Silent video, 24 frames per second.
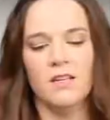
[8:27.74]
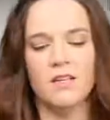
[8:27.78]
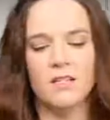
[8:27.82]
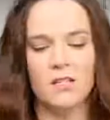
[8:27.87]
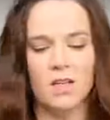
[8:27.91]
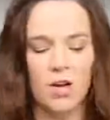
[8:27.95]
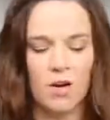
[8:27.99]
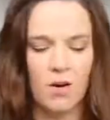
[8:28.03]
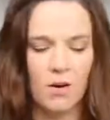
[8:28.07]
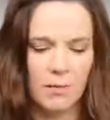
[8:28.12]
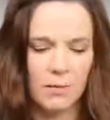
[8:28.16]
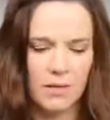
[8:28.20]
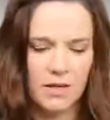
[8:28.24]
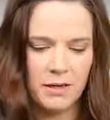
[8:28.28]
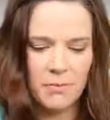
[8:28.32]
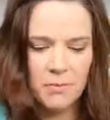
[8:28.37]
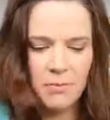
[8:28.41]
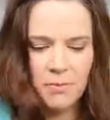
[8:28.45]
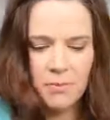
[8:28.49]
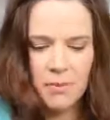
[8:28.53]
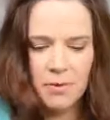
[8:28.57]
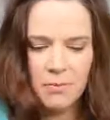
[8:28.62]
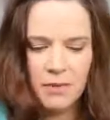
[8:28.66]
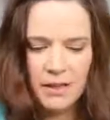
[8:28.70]
So I'm going to
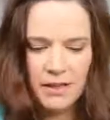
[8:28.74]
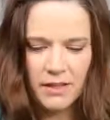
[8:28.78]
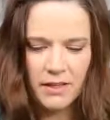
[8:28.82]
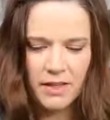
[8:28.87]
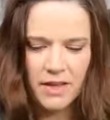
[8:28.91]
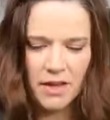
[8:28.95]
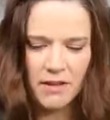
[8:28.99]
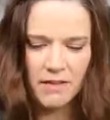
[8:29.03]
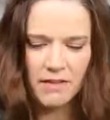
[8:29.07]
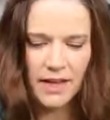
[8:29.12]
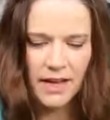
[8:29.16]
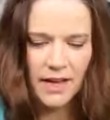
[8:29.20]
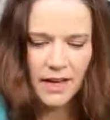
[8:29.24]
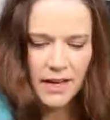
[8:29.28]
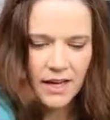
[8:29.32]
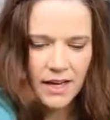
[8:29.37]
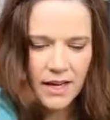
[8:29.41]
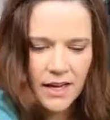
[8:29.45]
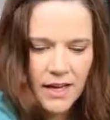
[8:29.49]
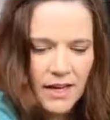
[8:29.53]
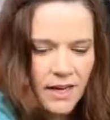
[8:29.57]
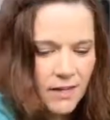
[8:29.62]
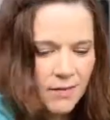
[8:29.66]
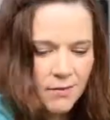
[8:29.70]
put my lid on that
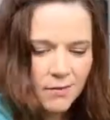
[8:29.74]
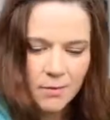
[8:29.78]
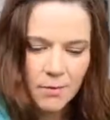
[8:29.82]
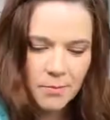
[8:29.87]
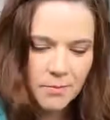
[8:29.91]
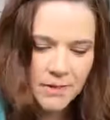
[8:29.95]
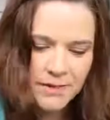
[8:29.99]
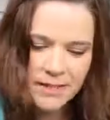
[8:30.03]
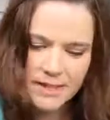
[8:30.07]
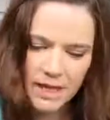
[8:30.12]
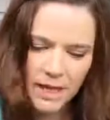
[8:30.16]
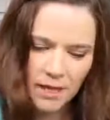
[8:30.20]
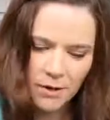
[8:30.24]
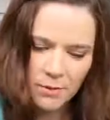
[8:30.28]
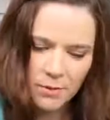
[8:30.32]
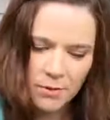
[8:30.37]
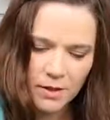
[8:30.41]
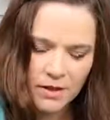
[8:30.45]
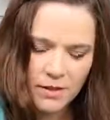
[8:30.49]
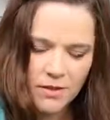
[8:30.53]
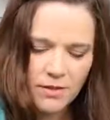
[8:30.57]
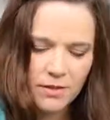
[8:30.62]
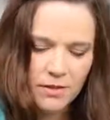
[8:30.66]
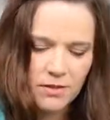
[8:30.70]
guy. I'm done
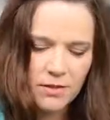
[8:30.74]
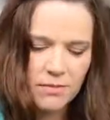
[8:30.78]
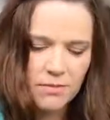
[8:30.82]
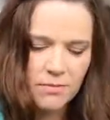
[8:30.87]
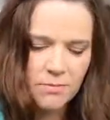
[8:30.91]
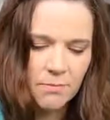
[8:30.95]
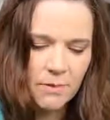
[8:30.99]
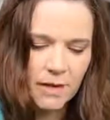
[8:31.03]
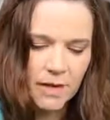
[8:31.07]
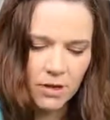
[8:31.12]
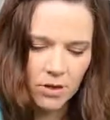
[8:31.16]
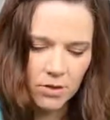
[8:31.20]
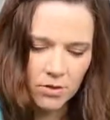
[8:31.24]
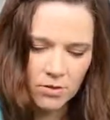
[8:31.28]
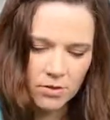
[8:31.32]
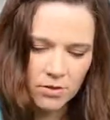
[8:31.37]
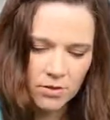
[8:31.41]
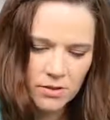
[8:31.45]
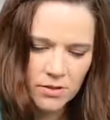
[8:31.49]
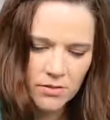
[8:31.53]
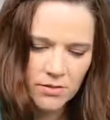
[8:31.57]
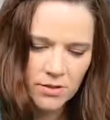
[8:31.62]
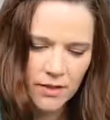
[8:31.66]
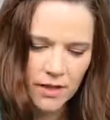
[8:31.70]
with
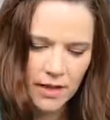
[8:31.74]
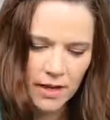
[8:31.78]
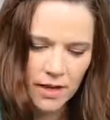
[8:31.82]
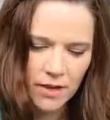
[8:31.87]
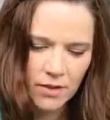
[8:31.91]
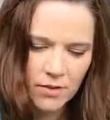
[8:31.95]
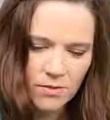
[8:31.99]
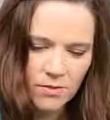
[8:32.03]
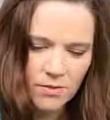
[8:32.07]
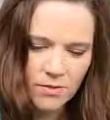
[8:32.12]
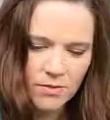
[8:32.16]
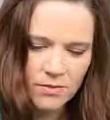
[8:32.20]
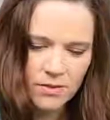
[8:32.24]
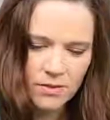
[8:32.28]
marigold for now.